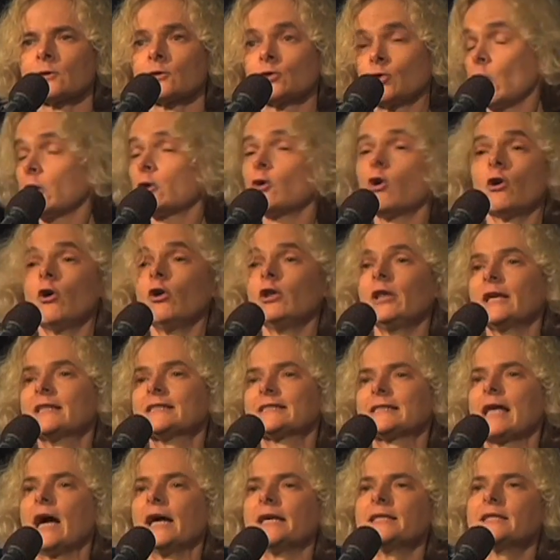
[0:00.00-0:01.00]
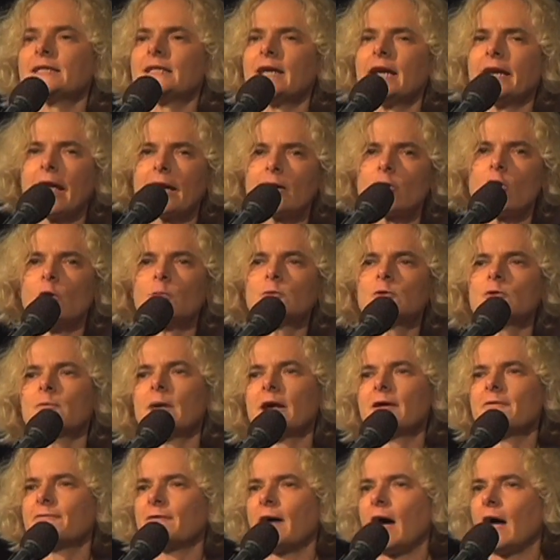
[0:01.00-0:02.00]
So I got all excited, and I come to
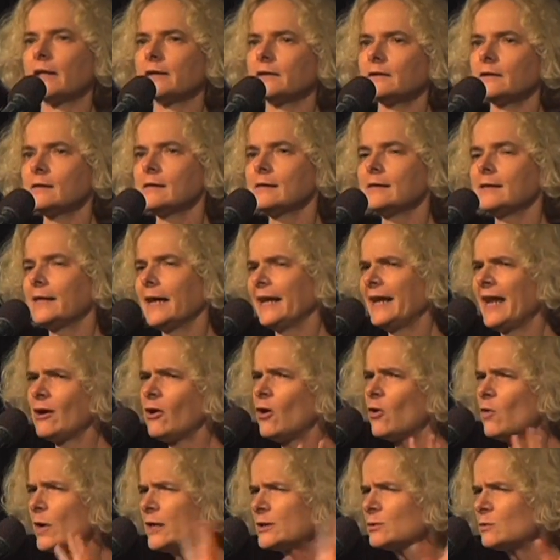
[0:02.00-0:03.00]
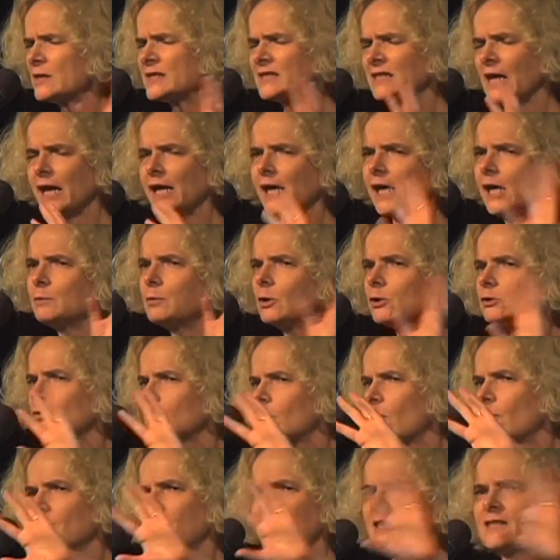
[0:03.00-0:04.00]
my father. And I always was able to
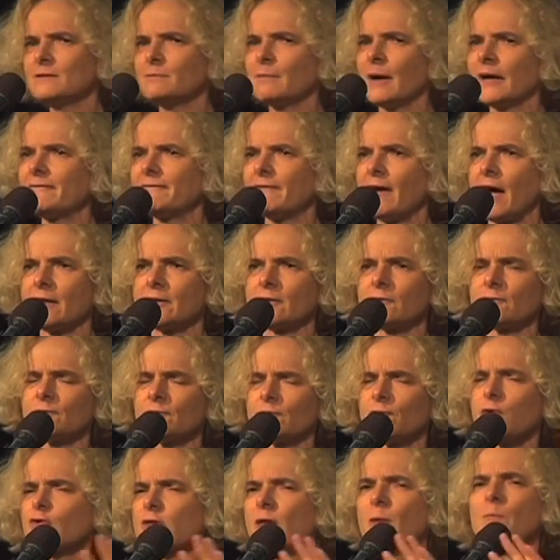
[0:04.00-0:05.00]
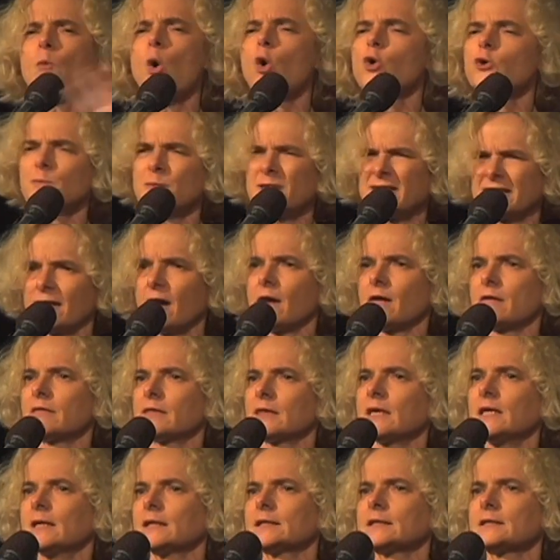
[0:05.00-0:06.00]
convince my father for the most bizarre
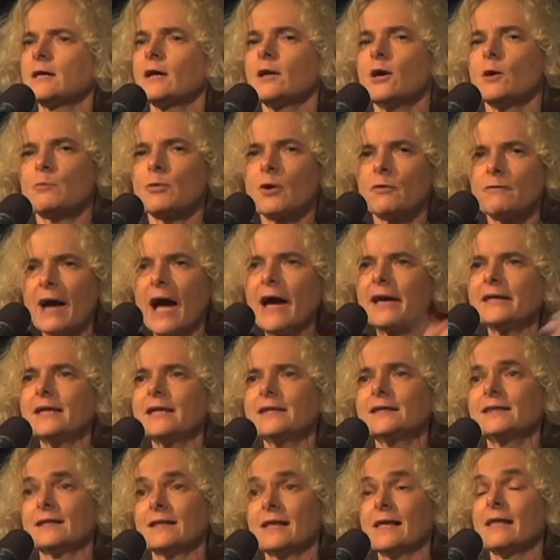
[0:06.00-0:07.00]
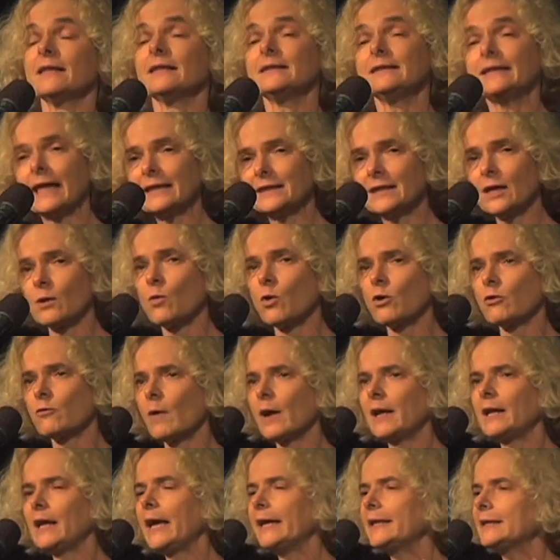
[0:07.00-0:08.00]
things, provided that they were
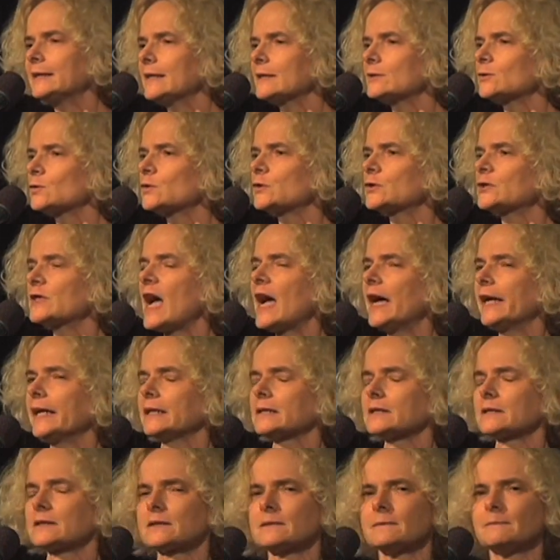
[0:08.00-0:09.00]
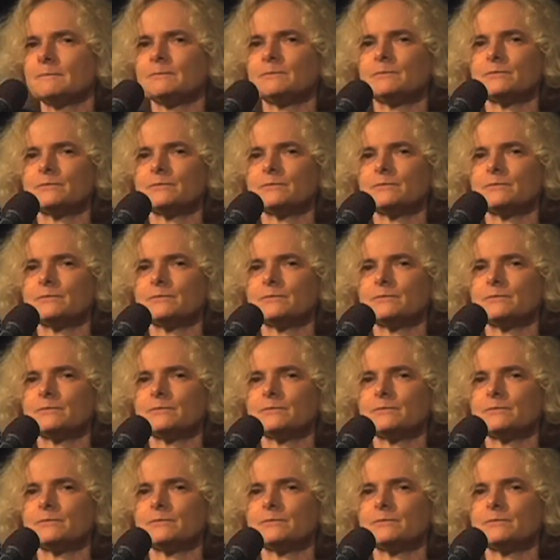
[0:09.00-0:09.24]
related to science.